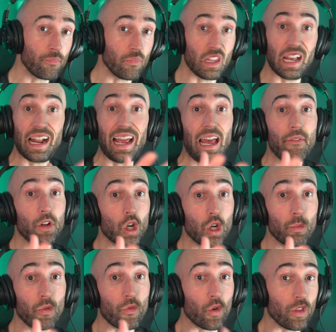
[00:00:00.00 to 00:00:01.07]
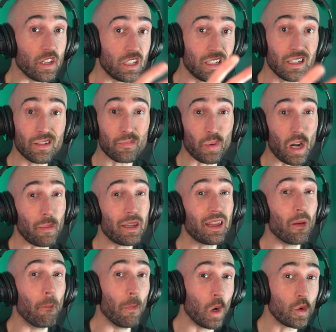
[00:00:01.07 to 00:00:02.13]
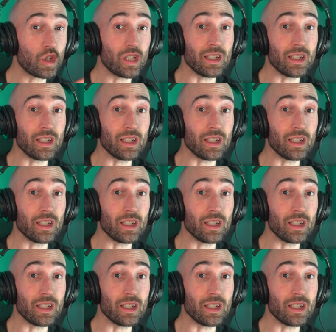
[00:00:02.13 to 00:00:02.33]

that I haven't heard before. This is probably the most